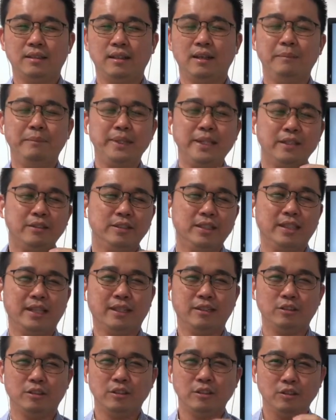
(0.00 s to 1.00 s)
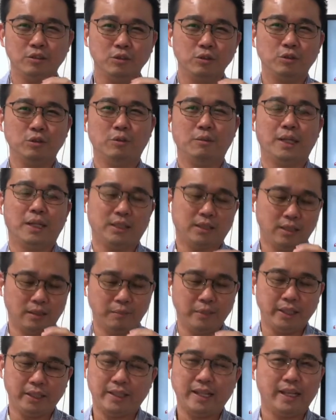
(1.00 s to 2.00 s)
A bit only, you don't need to do so much. A
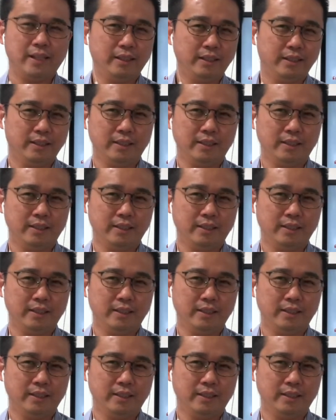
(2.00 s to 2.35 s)
bit can.